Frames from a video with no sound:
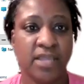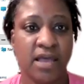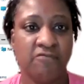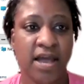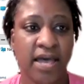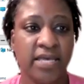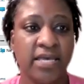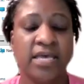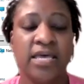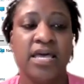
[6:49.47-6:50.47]
All right.
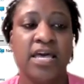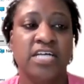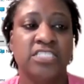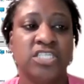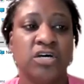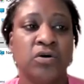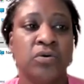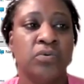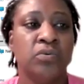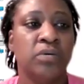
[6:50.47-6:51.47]

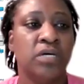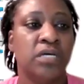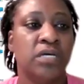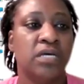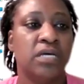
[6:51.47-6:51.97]
So